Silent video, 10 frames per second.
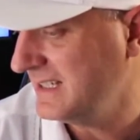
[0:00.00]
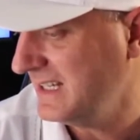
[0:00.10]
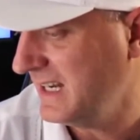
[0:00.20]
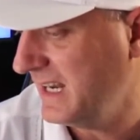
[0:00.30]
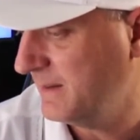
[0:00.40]

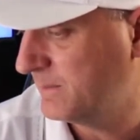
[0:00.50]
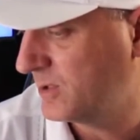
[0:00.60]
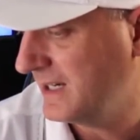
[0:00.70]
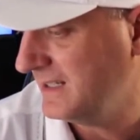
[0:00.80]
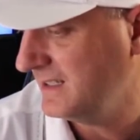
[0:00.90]
D, and
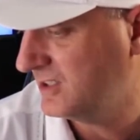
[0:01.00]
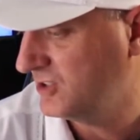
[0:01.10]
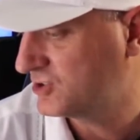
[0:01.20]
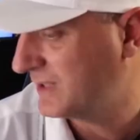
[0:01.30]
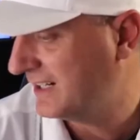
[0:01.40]
Brandon
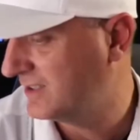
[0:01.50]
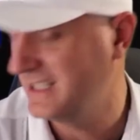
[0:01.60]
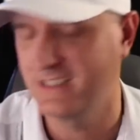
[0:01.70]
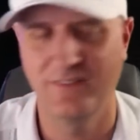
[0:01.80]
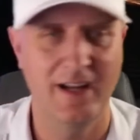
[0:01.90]

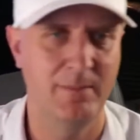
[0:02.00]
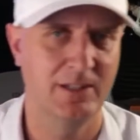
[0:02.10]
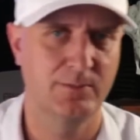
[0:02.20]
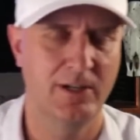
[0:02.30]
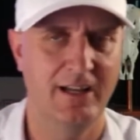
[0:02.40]
Contreras. If I
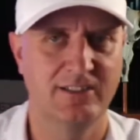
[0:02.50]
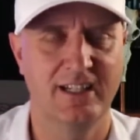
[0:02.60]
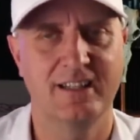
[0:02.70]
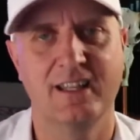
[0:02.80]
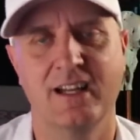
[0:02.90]
mispronounce
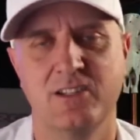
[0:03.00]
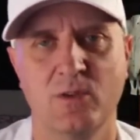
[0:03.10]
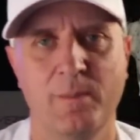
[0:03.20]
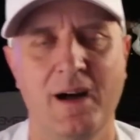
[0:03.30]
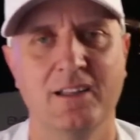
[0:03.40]
anything, I
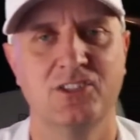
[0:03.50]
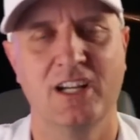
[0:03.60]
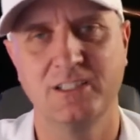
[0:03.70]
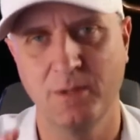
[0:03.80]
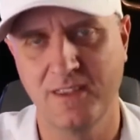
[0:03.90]
do
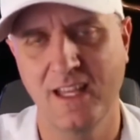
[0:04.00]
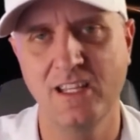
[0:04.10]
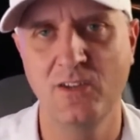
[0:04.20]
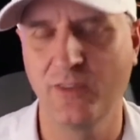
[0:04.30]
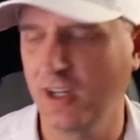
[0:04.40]
apologize, but
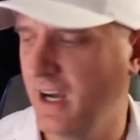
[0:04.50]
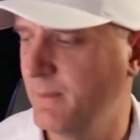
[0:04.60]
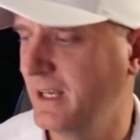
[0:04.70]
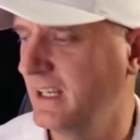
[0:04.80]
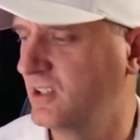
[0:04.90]
thank you for
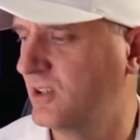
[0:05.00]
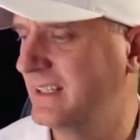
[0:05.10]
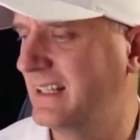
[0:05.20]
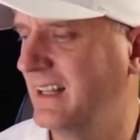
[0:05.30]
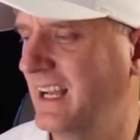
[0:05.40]
commenting
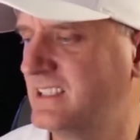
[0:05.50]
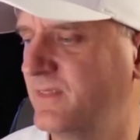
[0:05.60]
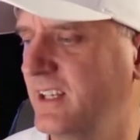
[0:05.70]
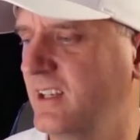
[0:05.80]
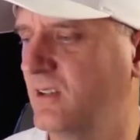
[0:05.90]
during the last
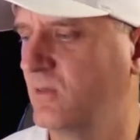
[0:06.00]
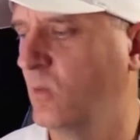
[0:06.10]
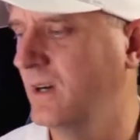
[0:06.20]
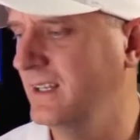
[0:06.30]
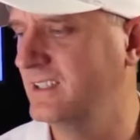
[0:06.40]
video.
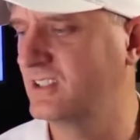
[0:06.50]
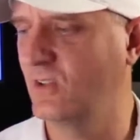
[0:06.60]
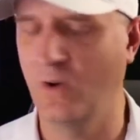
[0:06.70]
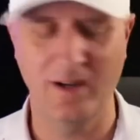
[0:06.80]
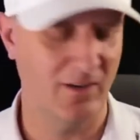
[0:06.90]
What is
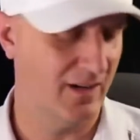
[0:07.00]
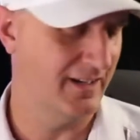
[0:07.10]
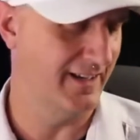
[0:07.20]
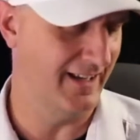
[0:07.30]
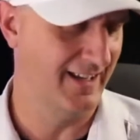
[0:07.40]
going
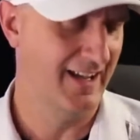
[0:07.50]
on?